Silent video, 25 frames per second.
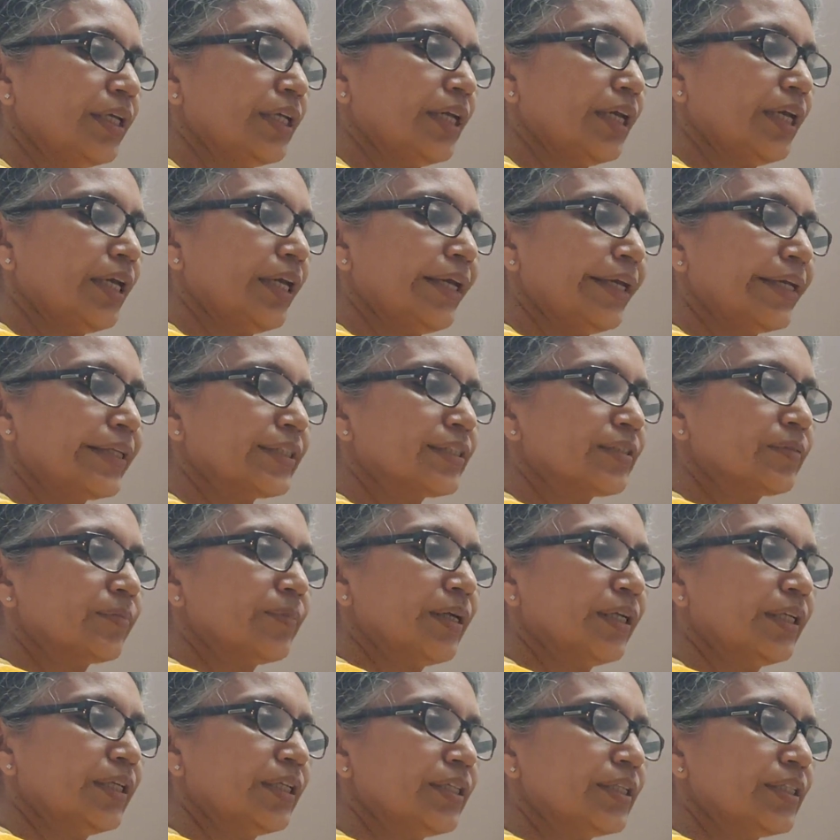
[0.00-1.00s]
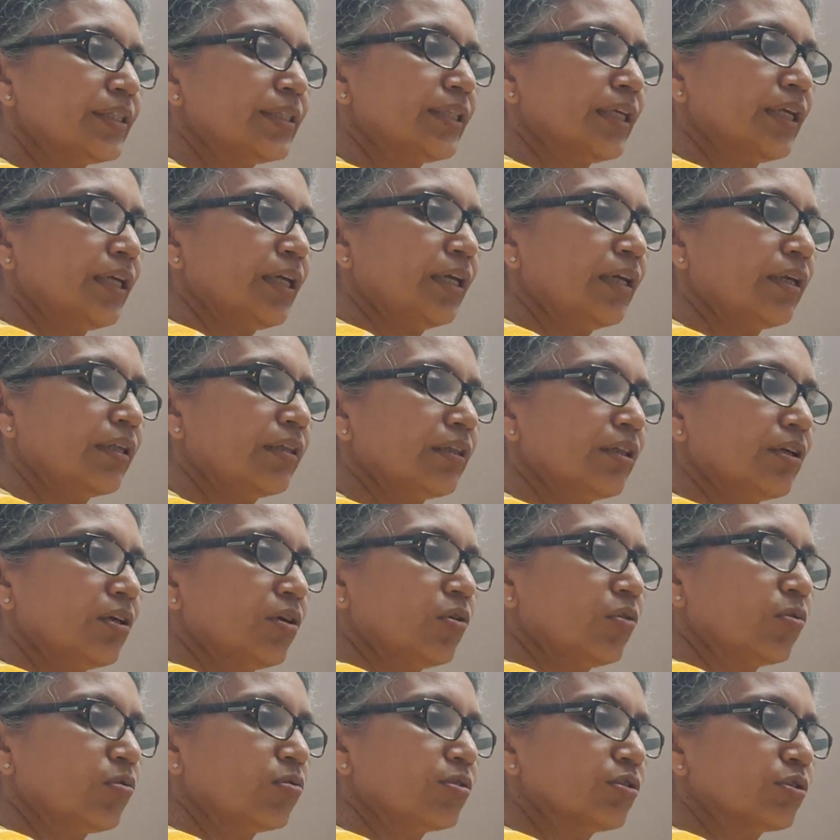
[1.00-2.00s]
by x minus a the
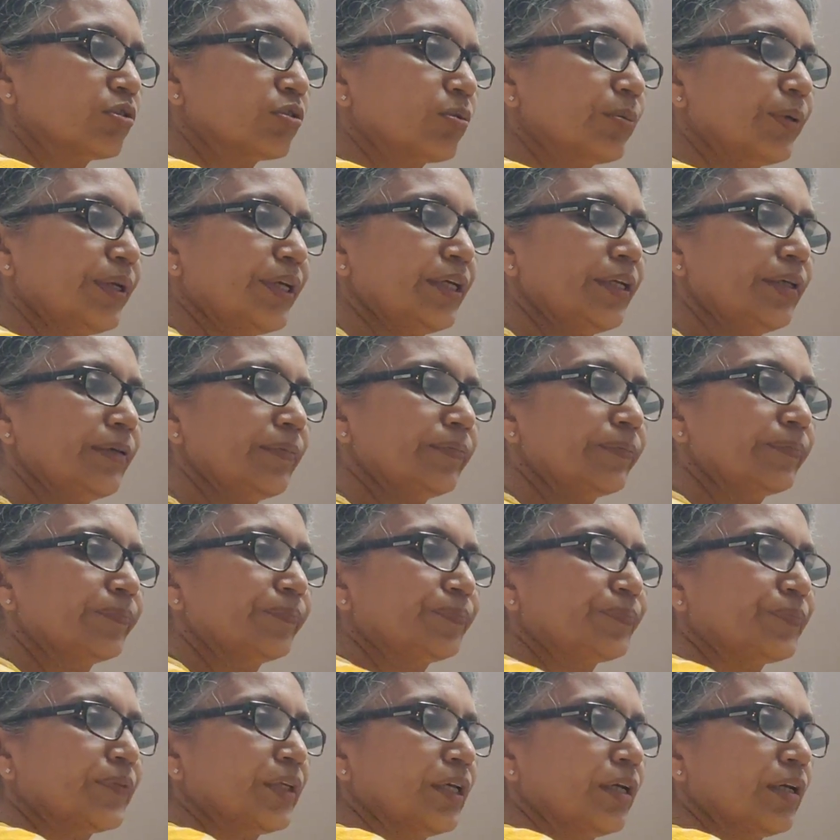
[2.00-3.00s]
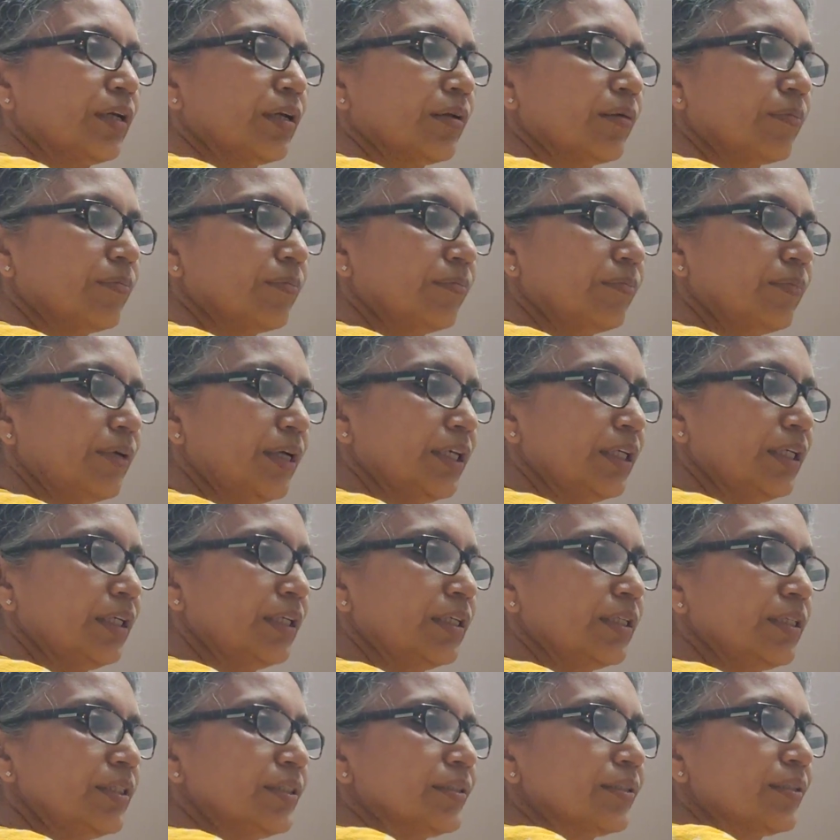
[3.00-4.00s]
whole square
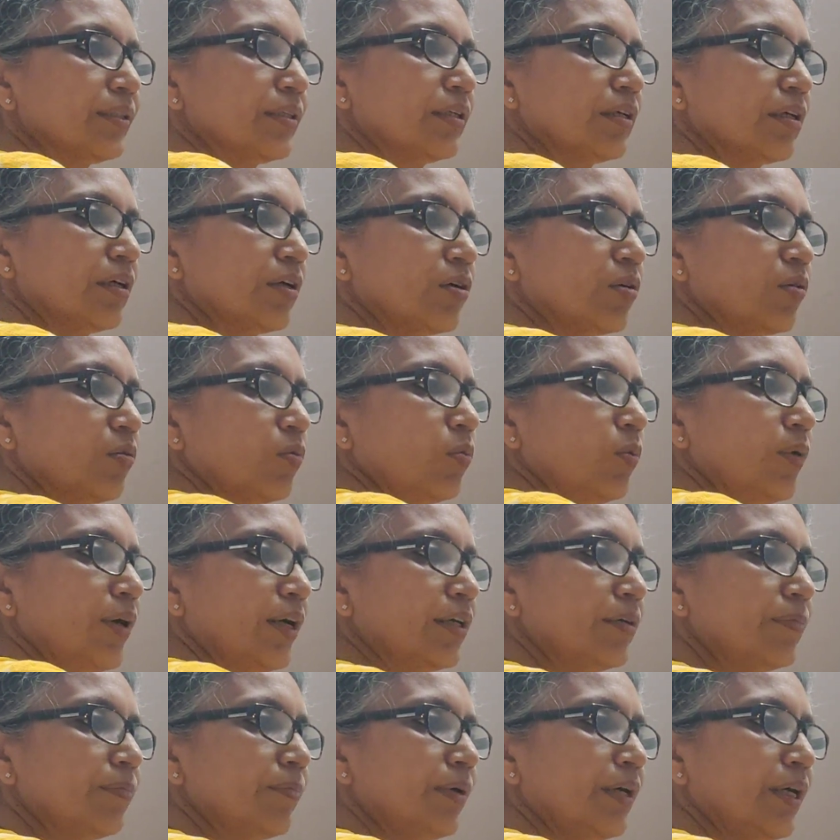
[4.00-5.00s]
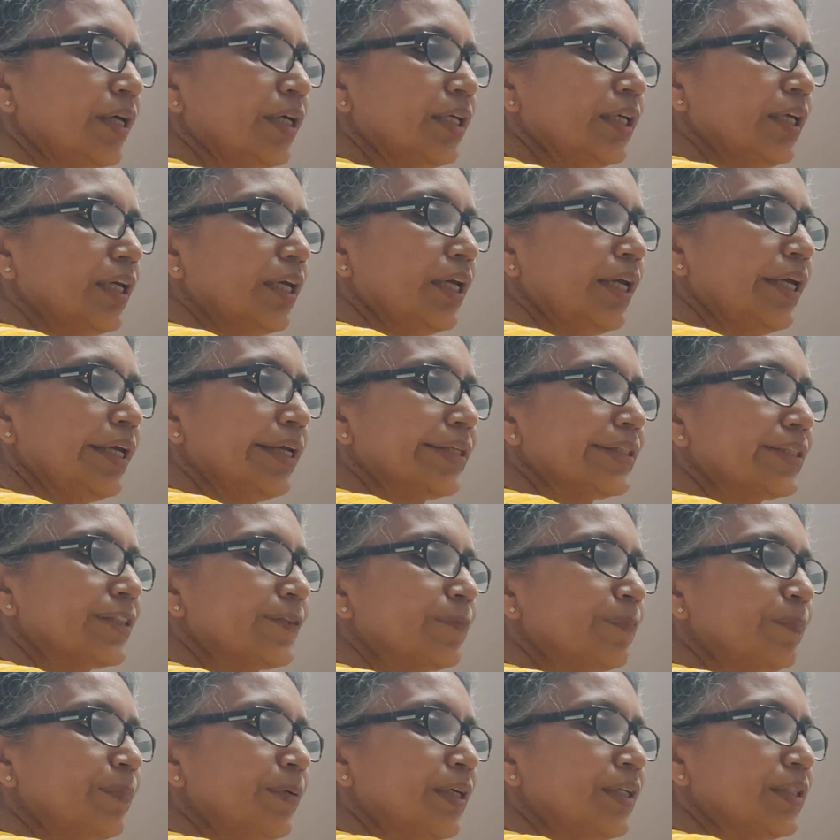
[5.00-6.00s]
minus 1 by
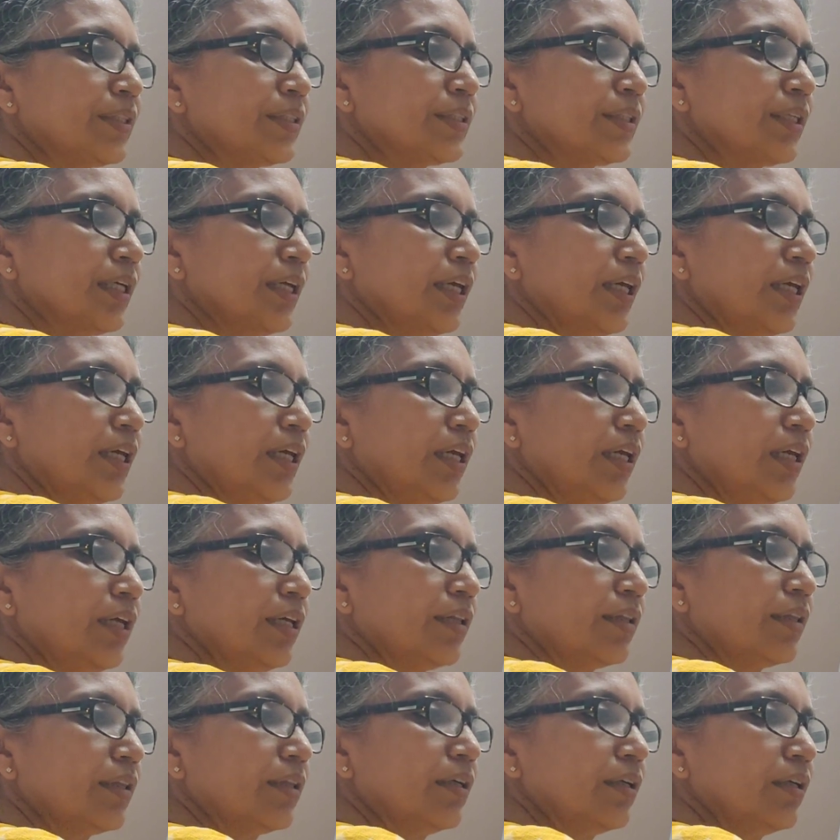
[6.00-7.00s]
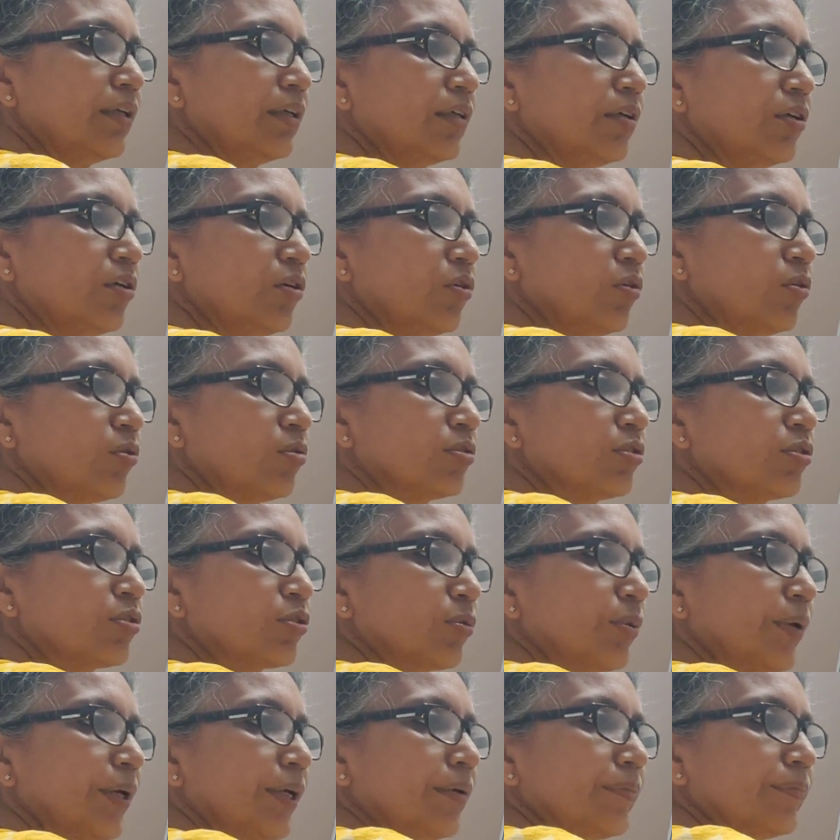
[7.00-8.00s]
x plus a the whole
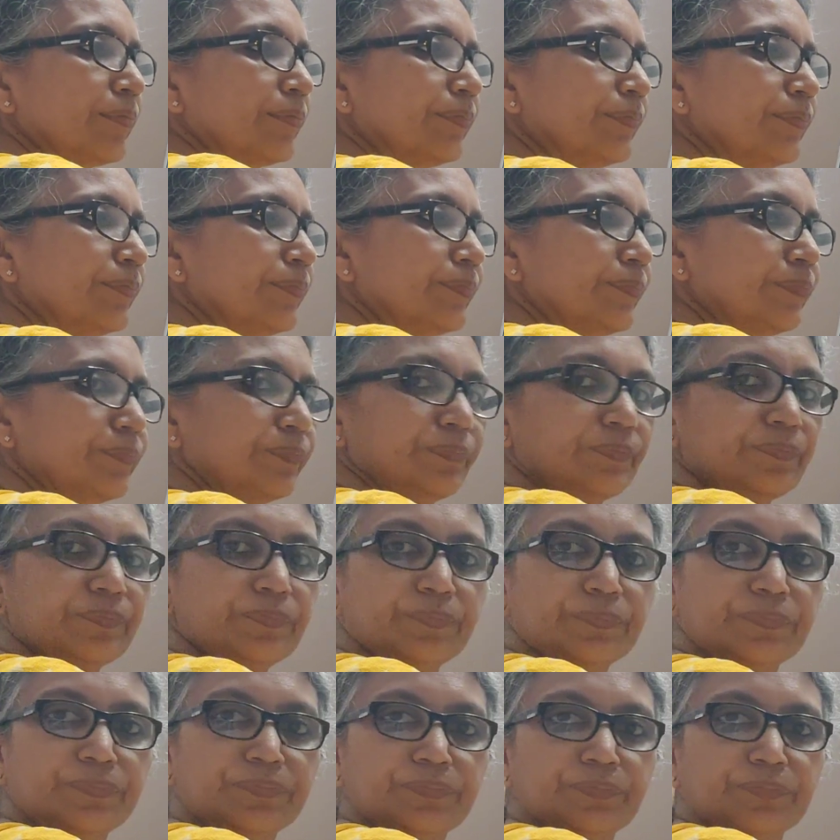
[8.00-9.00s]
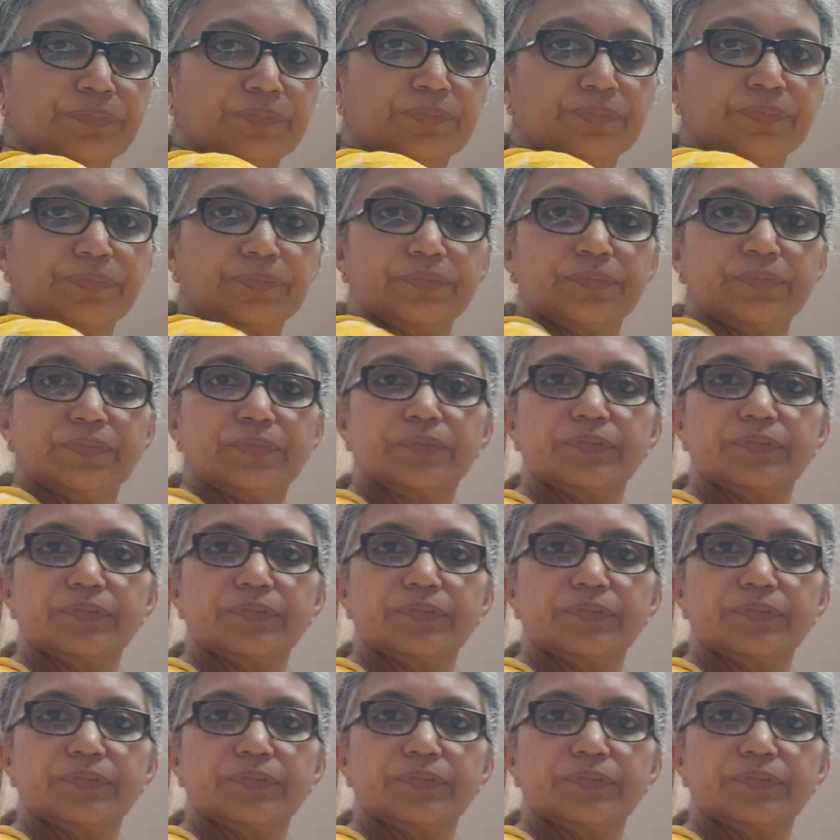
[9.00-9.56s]
square. Is